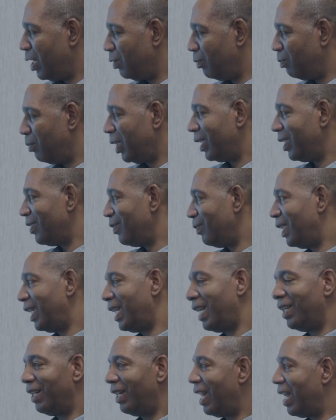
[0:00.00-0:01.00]
because we
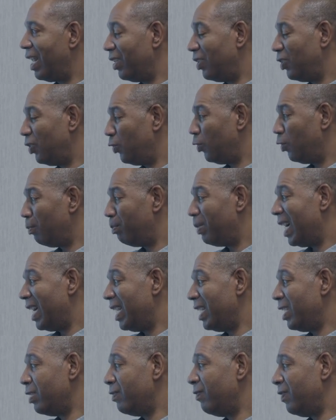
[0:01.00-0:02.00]
got a lot of dual
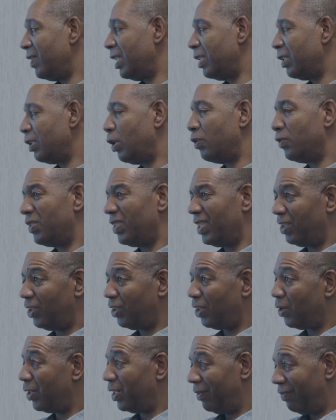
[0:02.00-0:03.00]
positives. It's closer to
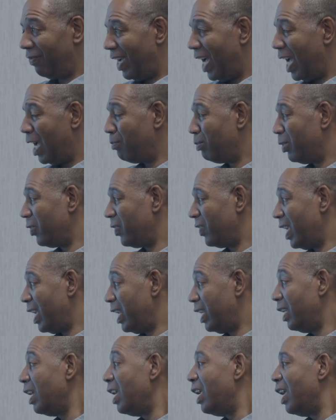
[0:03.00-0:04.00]

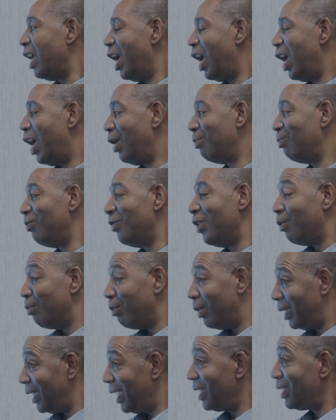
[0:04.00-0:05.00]
35%,
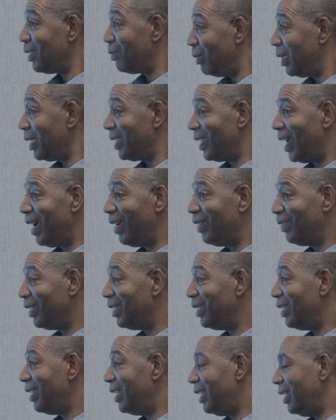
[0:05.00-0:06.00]
but that's much higher
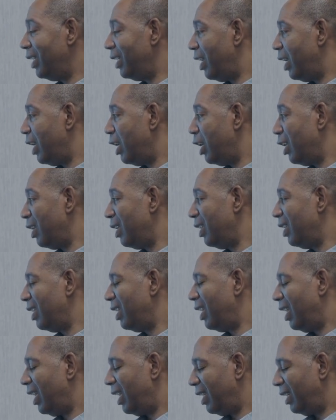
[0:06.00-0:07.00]
than the
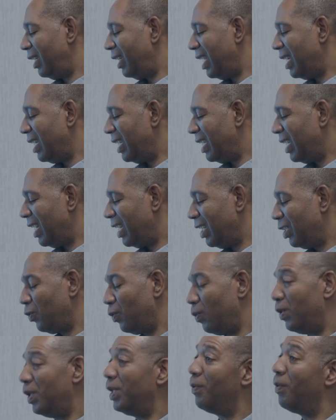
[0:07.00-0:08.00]

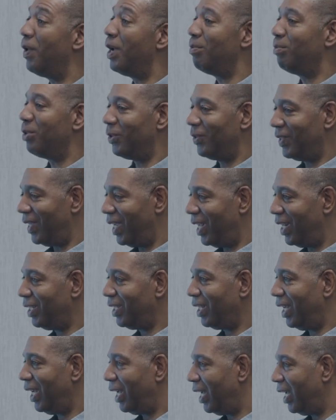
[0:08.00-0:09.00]

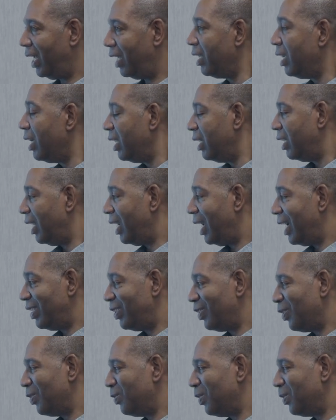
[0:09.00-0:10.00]
21% that I
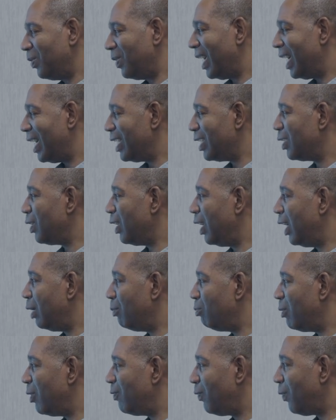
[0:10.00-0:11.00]
showed you guys
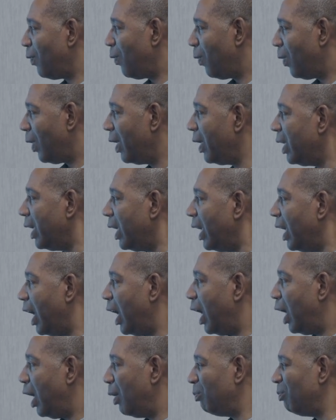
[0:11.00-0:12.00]
before.
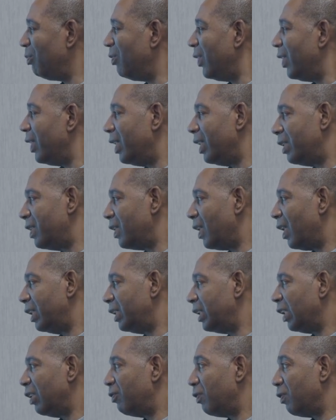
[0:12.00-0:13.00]
I
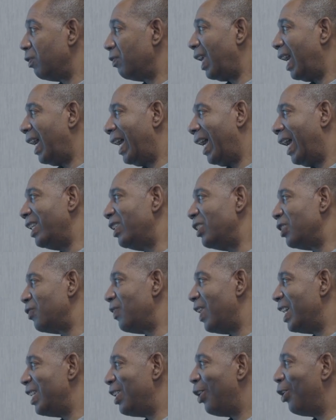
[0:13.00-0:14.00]
just
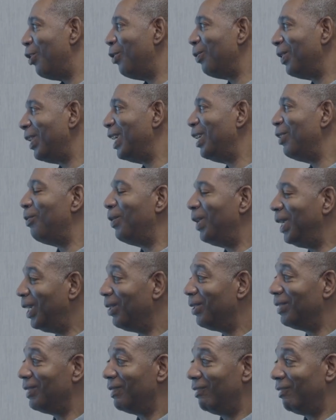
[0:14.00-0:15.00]
find the whole thing
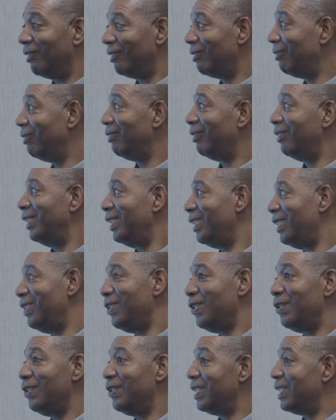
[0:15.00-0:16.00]
weird. It's just
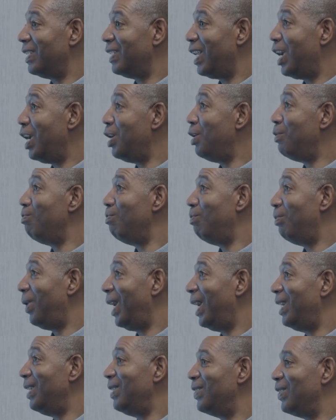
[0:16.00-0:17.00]
these are the same
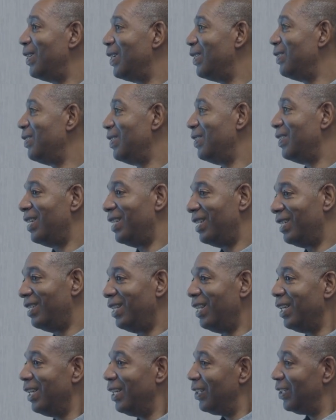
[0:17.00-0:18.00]
patients,
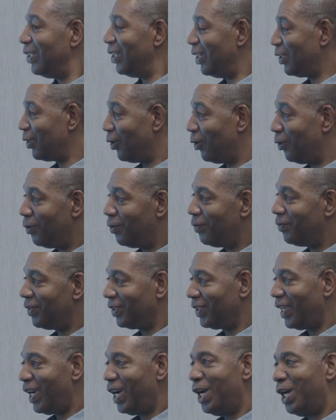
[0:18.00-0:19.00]
and just
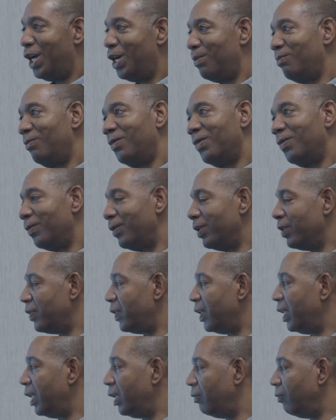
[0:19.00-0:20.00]
over time, we're
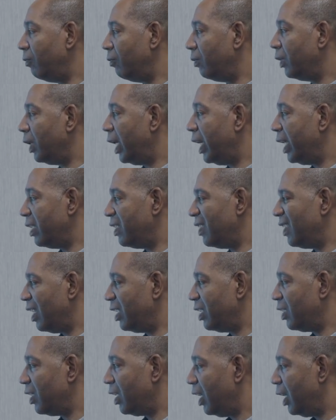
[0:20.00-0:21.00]
seeing
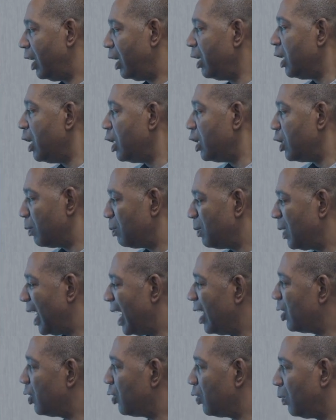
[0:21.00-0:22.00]
such a
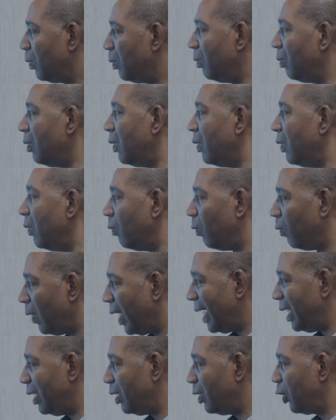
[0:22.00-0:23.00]
substantial
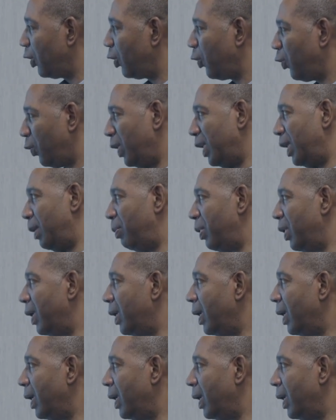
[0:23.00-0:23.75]
rate creep